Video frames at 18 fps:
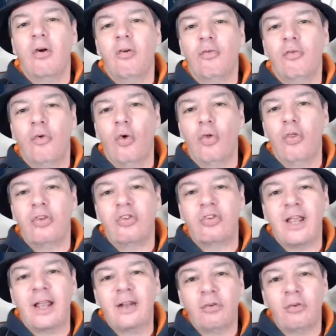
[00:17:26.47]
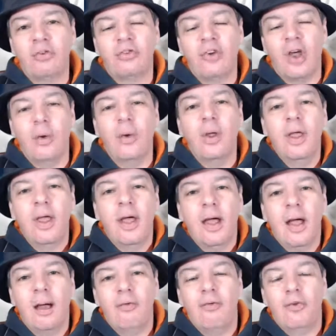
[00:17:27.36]
for the Standoff Show,
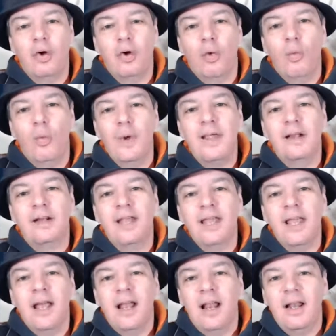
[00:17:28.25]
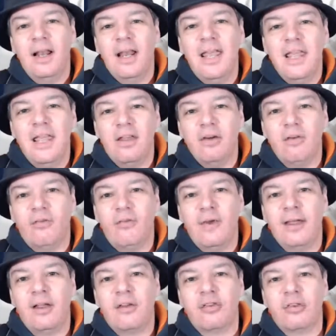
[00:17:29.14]
for your weekly league
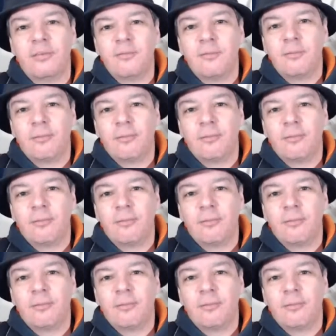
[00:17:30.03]
fix